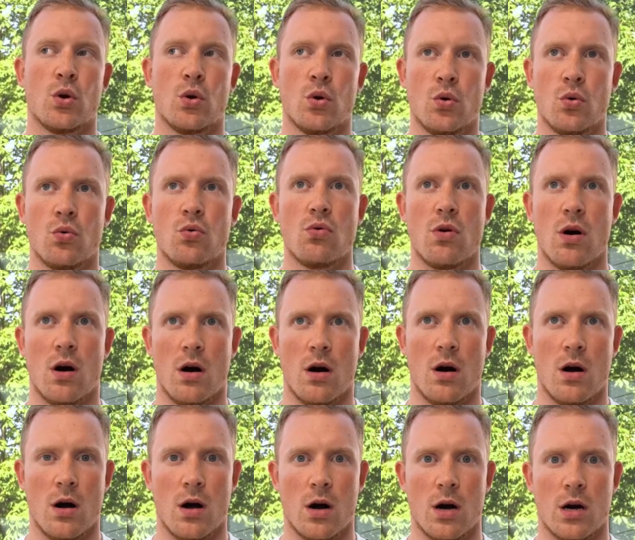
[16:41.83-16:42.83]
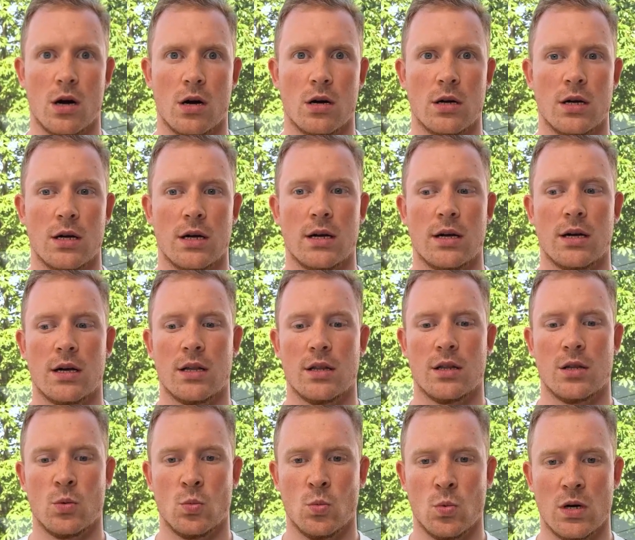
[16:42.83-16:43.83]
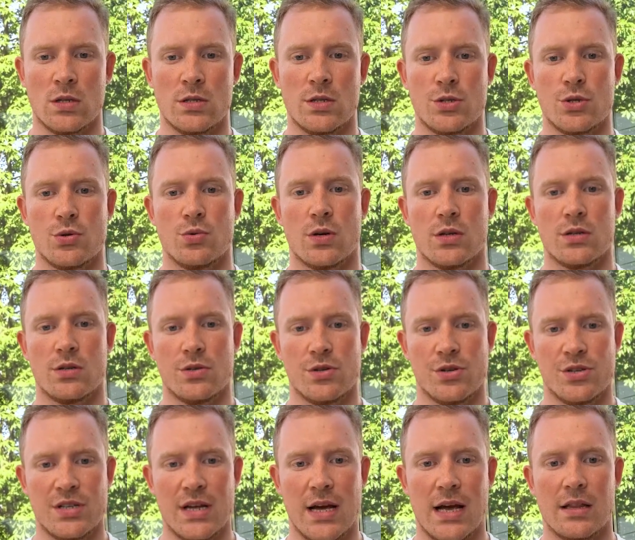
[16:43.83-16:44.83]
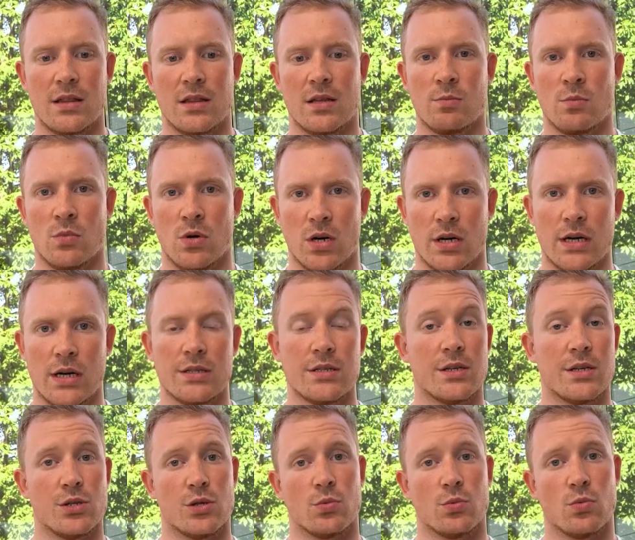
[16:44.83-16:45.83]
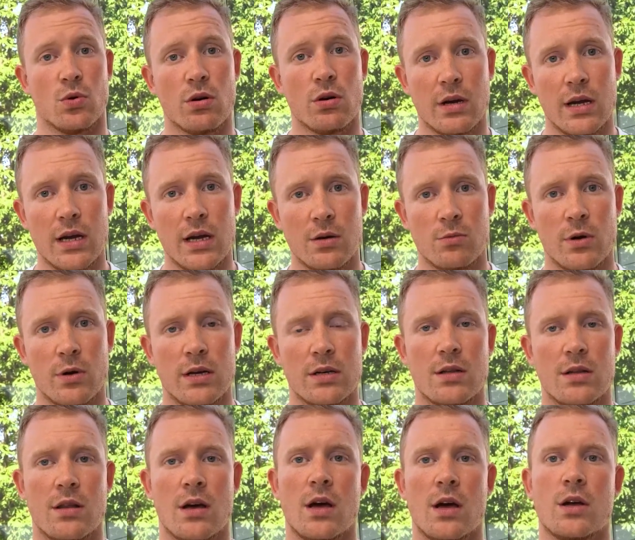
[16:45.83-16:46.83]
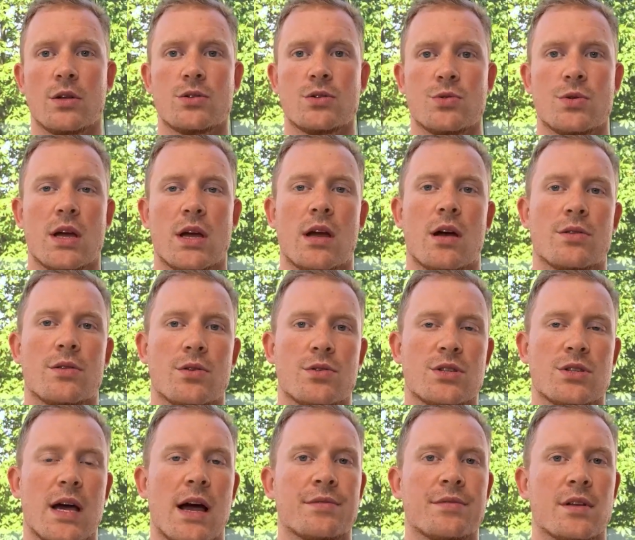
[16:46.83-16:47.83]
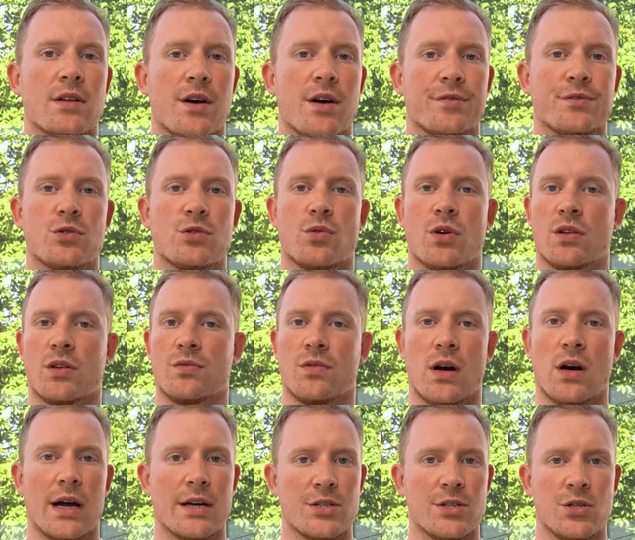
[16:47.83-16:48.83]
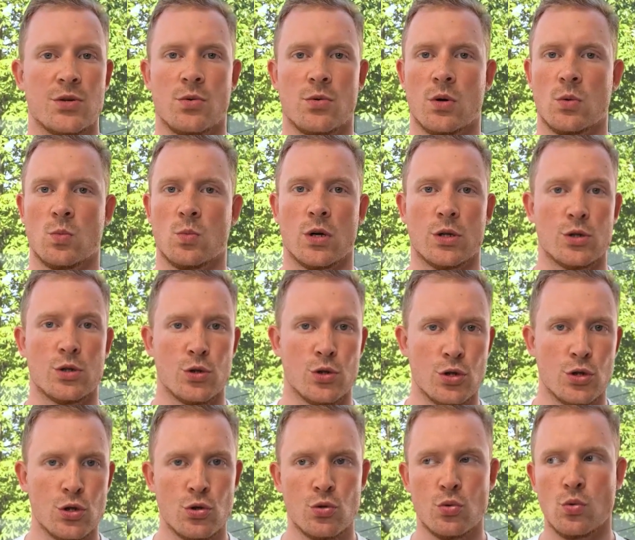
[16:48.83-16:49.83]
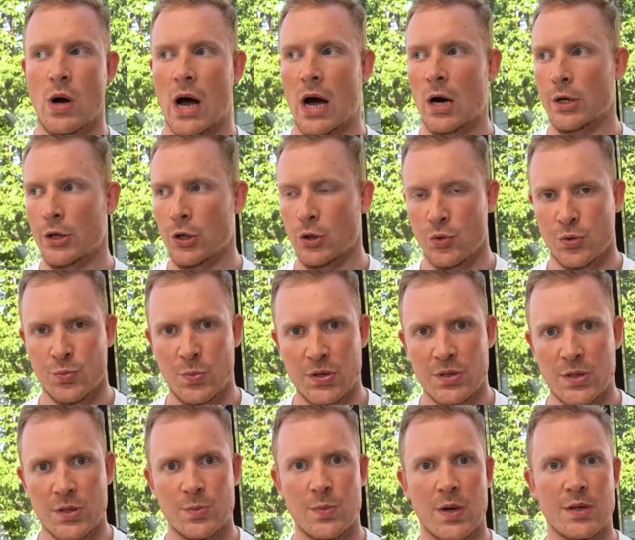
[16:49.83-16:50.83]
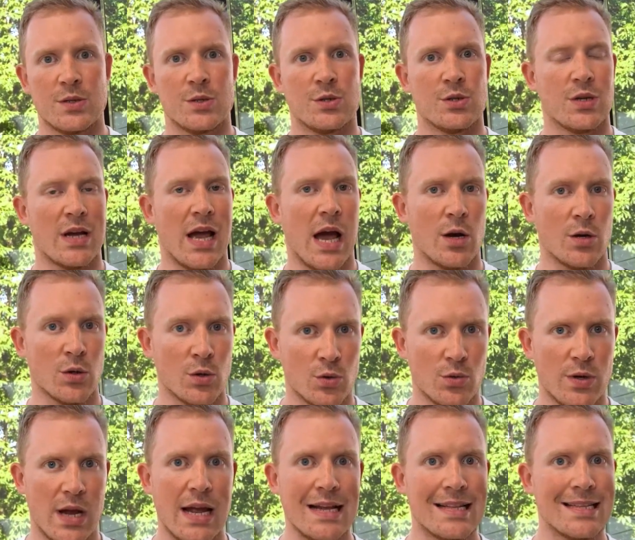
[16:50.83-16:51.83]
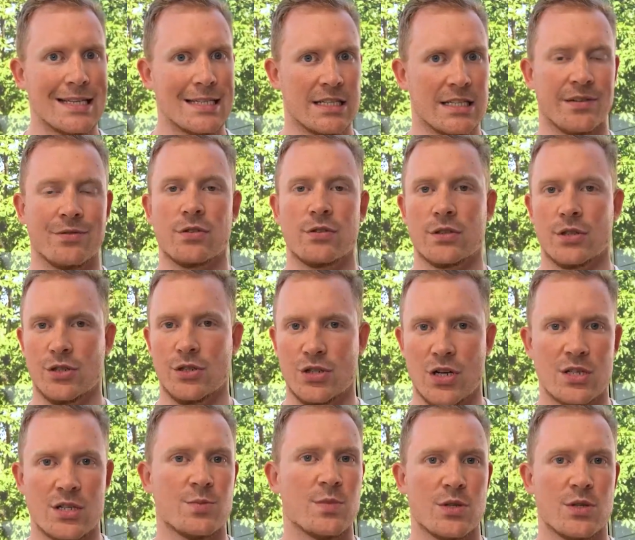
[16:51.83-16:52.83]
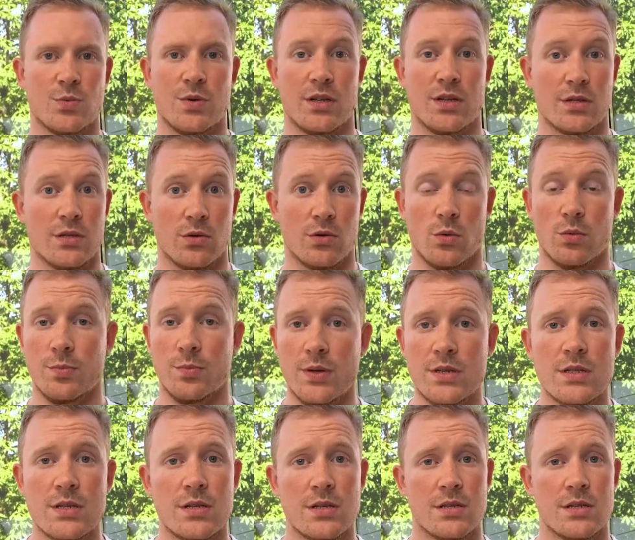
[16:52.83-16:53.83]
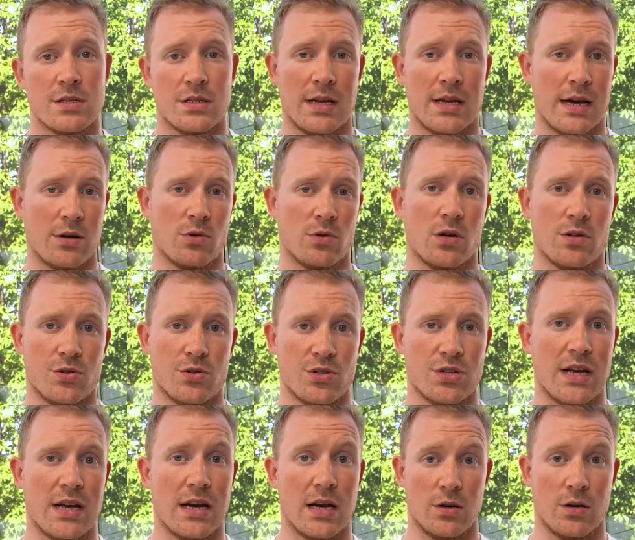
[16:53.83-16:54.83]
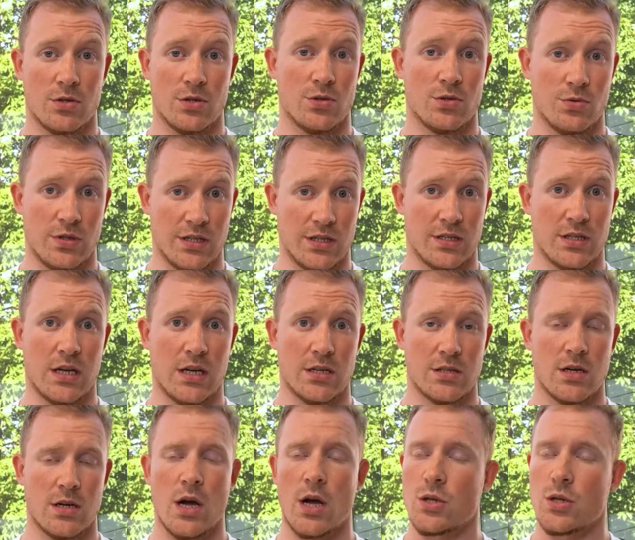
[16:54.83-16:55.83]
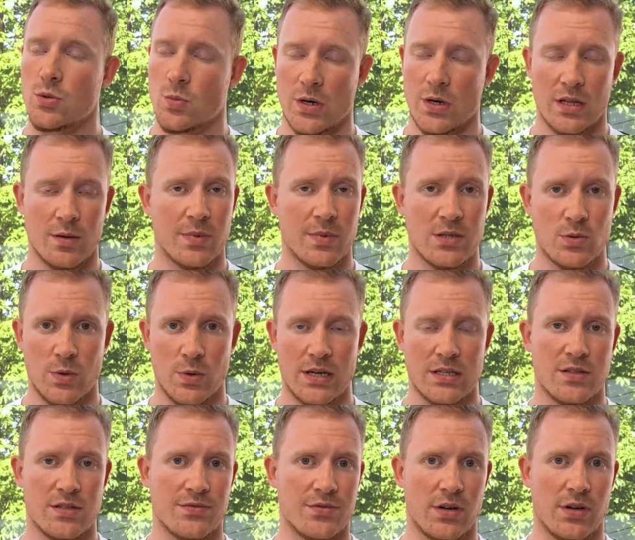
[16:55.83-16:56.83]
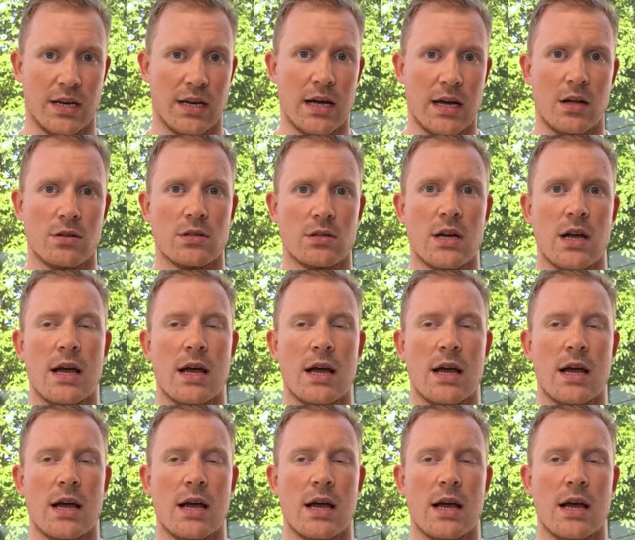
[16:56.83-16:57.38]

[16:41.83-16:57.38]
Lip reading: Who are the ones who understand the market that you're working with? Do they understand enough to advise you on what to do, how to use business messaging, how to create these different adjustments within their own businesses, and how to understand how to do these things? One of the best ways to find out